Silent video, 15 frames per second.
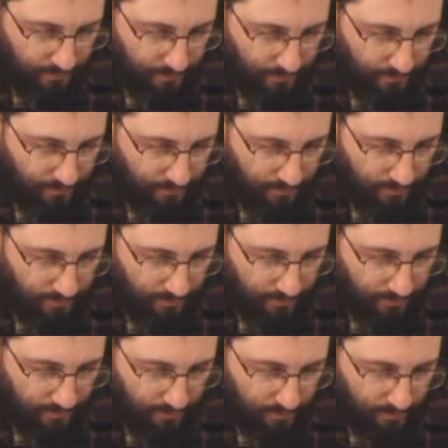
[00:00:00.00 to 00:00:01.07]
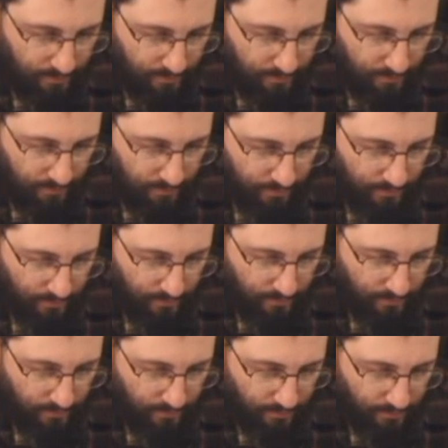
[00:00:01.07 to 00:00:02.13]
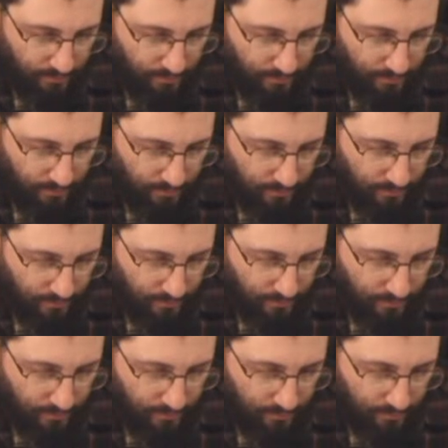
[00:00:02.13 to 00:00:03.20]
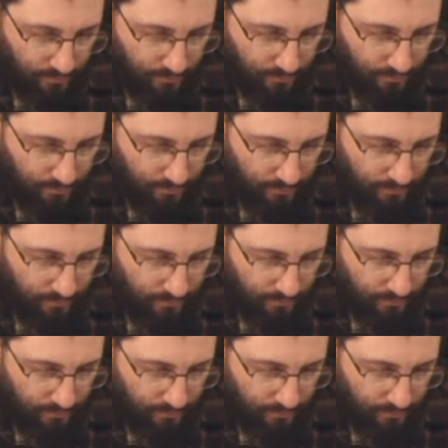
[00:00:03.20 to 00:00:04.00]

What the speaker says: [no speech]